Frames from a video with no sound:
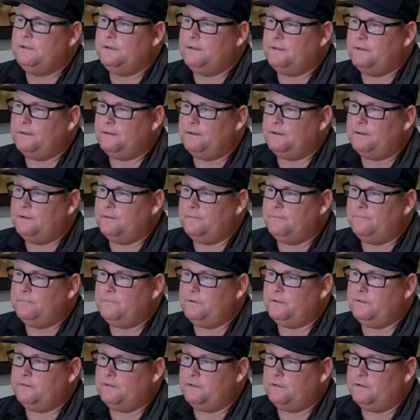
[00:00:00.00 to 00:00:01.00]

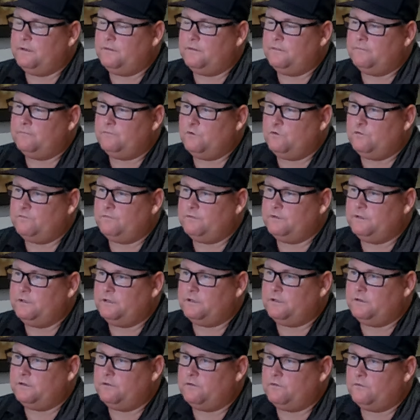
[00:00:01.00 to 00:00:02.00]
And then hopefully
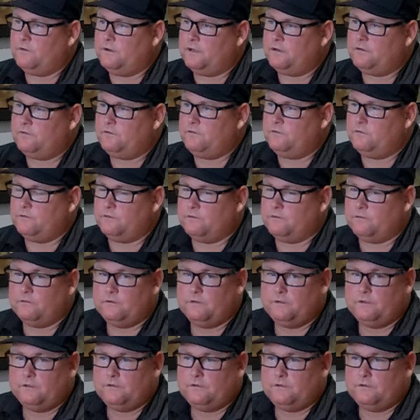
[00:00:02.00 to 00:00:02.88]
you can direct your